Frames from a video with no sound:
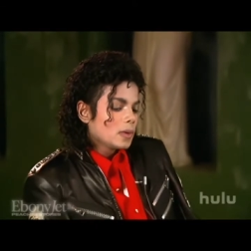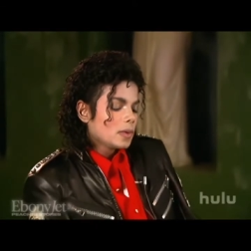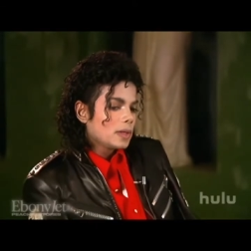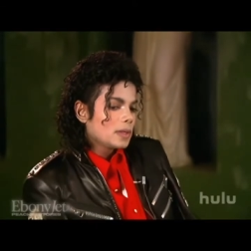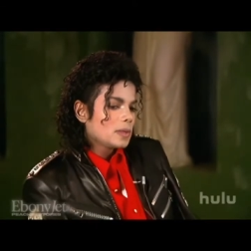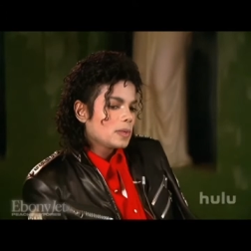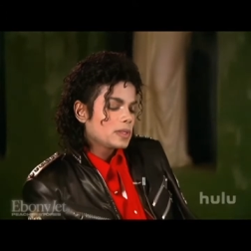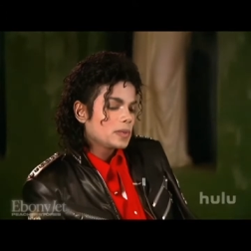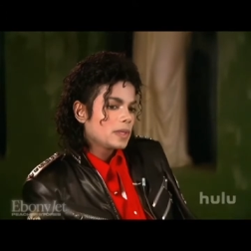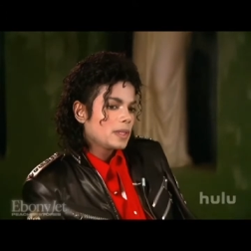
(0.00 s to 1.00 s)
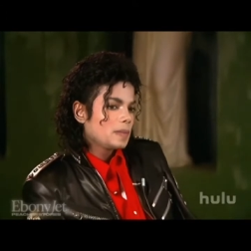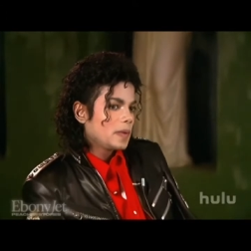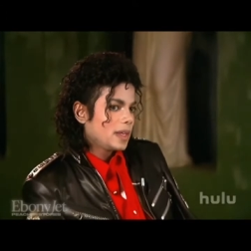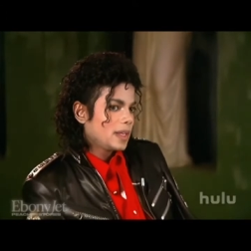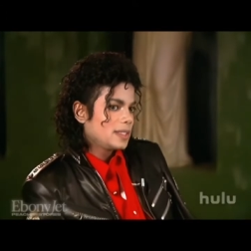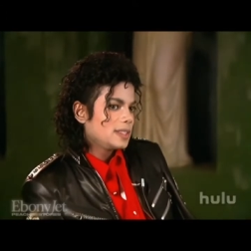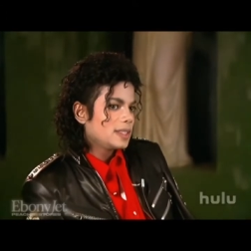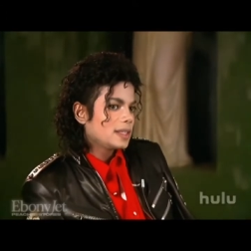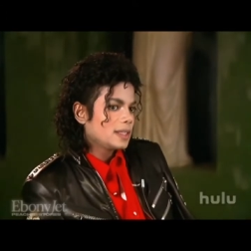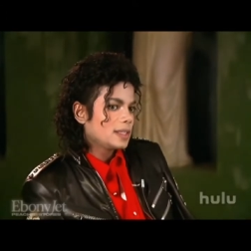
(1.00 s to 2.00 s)
Well, it wasn't really my
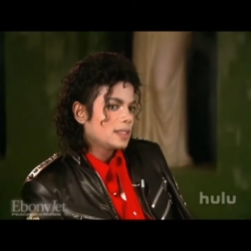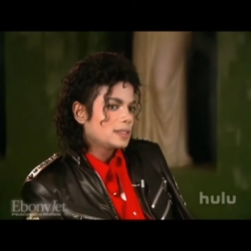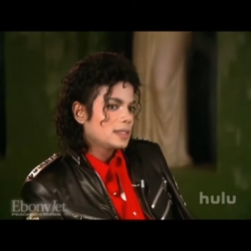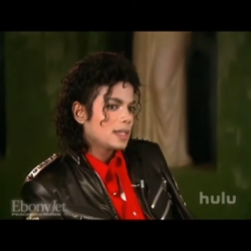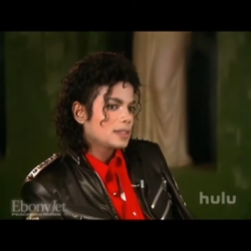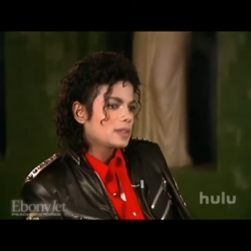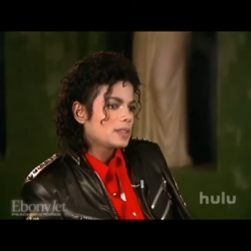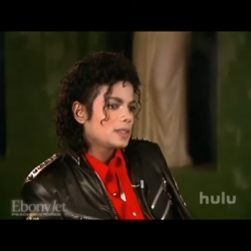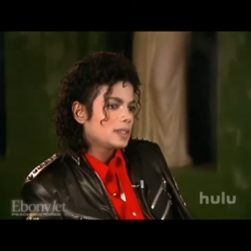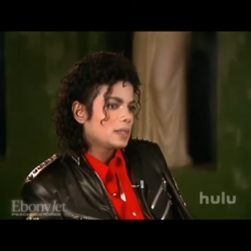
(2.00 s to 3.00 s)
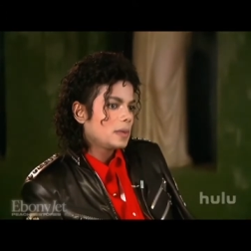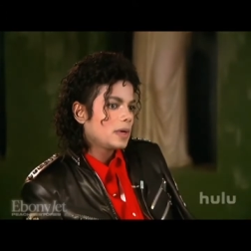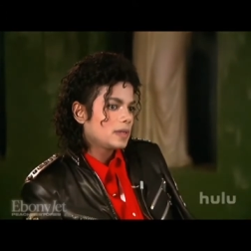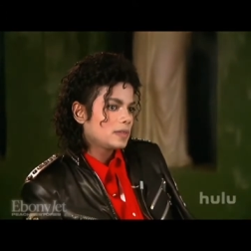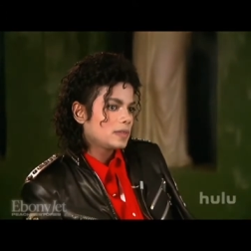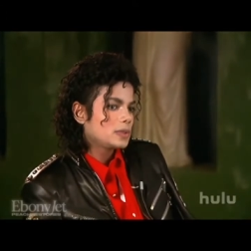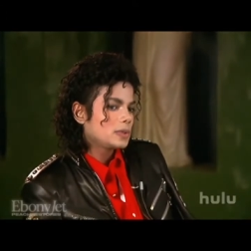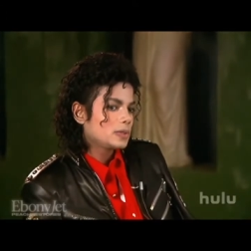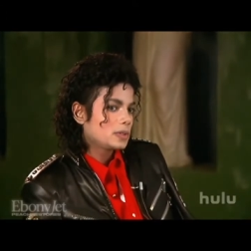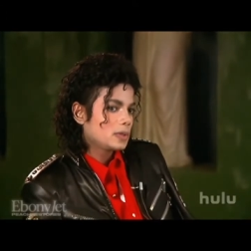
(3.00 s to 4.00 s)
idea. It's actually part of a
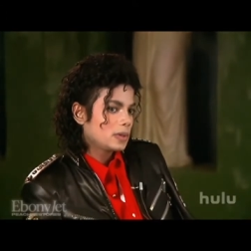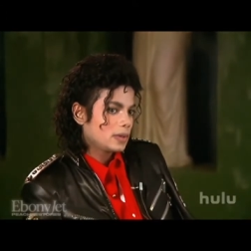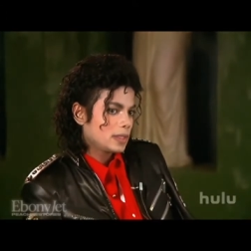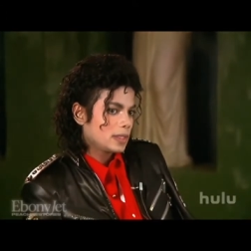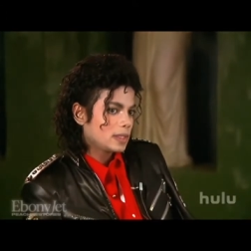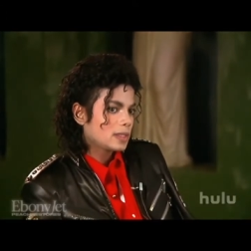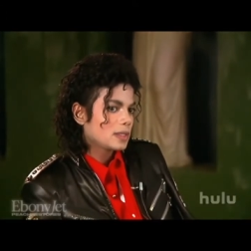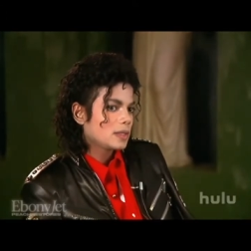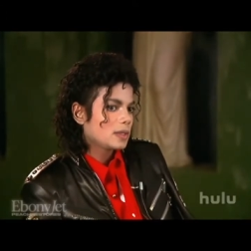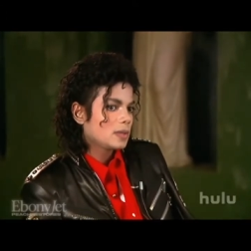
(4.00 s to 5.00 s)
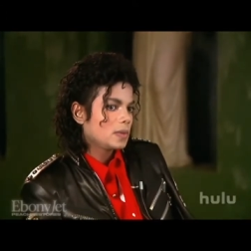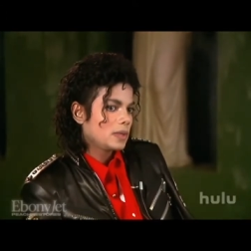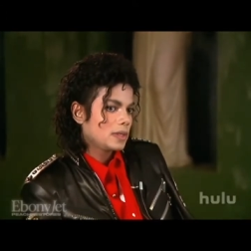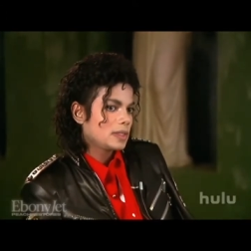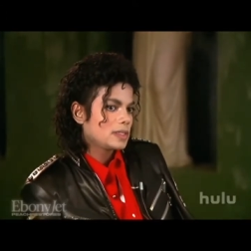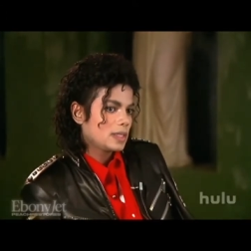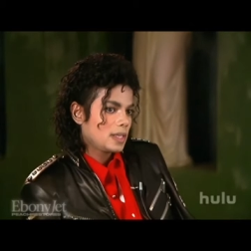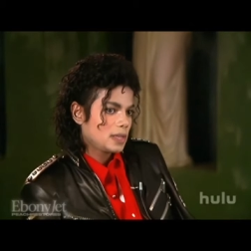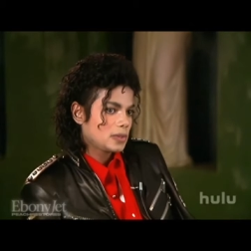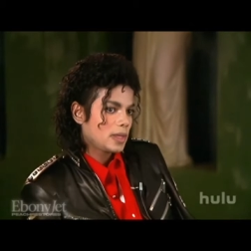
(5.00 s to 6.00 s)
true story where this
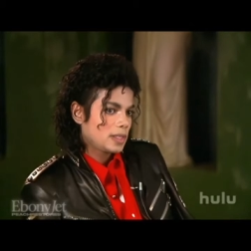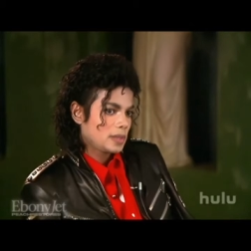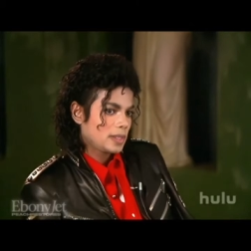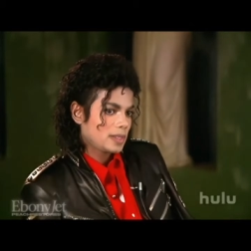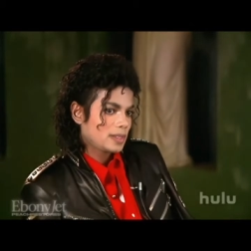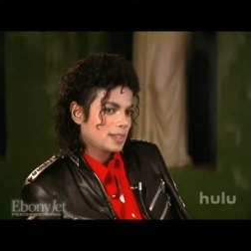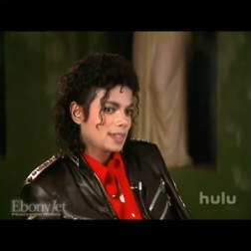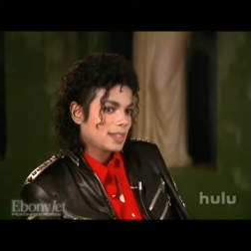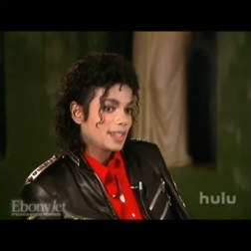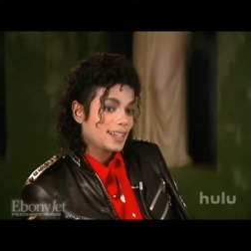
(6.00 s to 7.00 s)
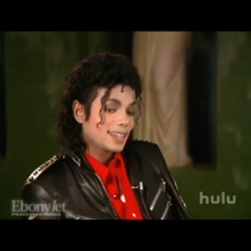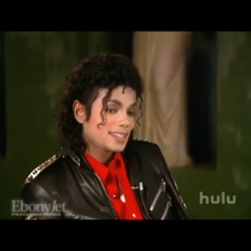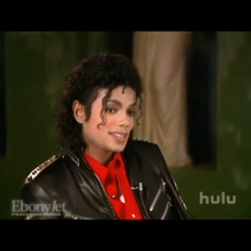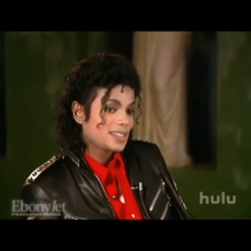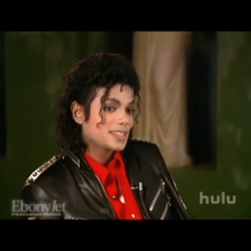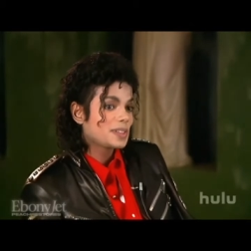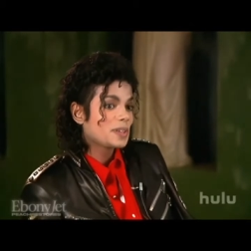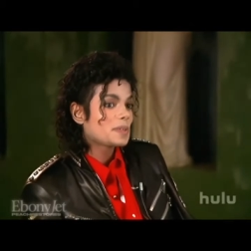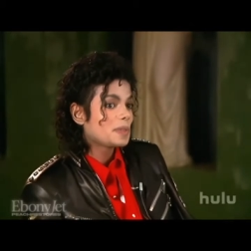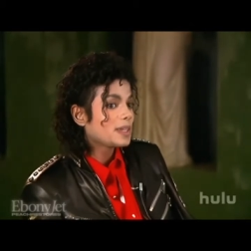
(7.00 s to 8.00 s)
kid tried it's to. It's my make, story, in a sense. Yeah, it's your
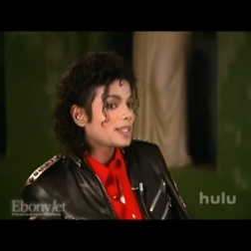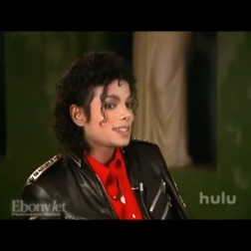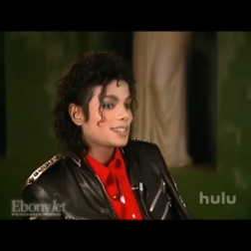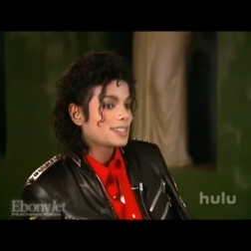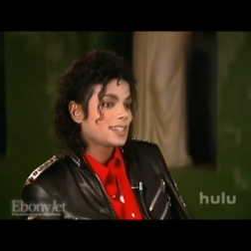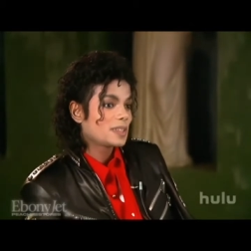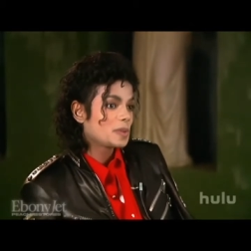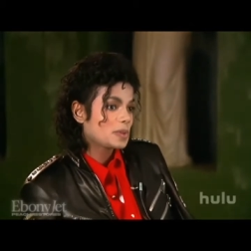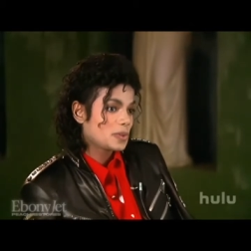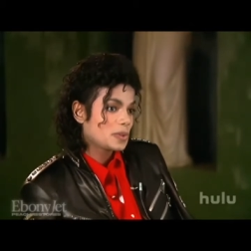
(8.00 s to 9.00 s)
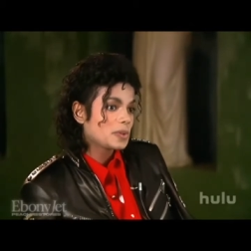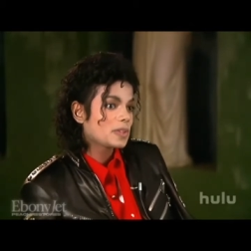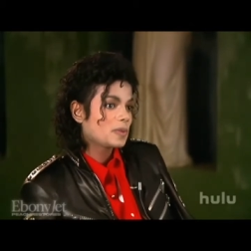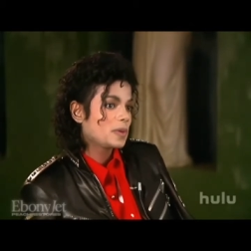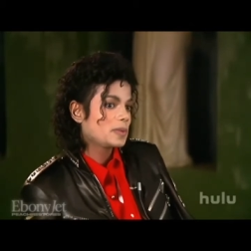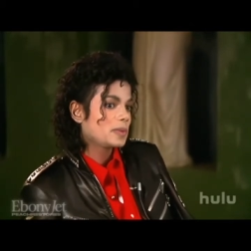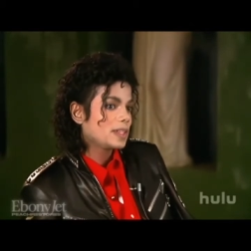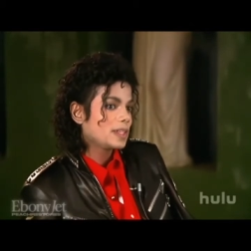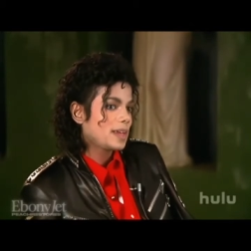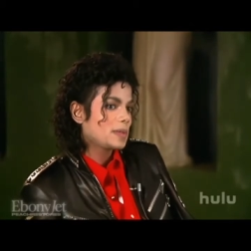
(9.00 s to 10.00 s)
story, but the truth of what
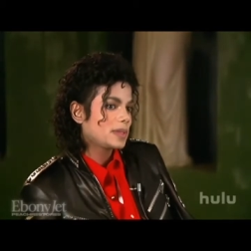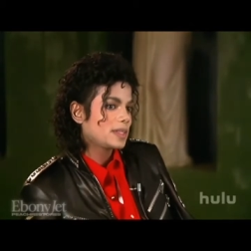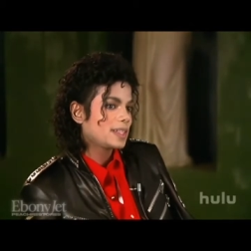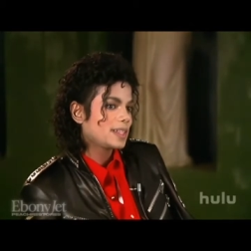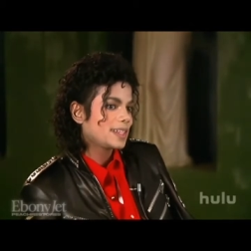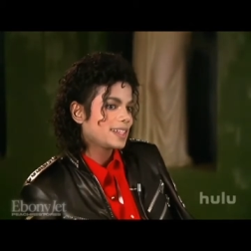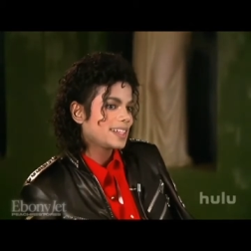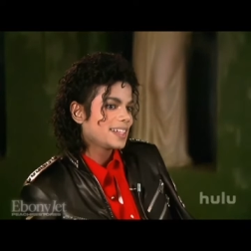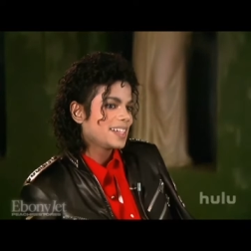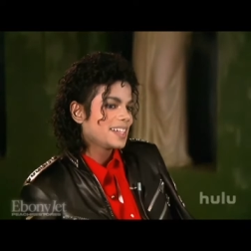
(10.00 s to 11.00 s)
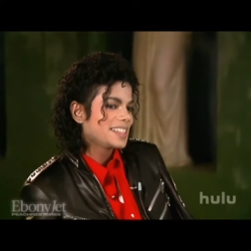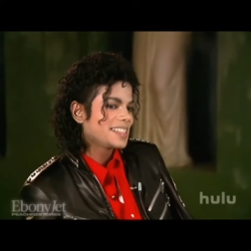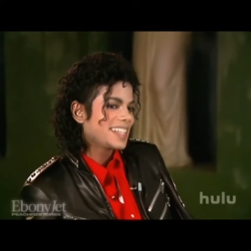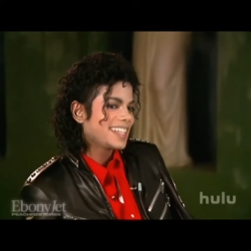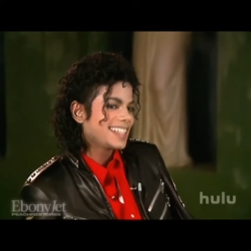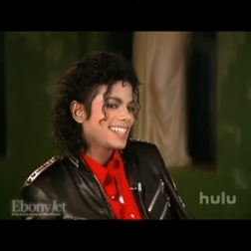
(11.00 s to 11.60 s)
really happened. Uh, this kid,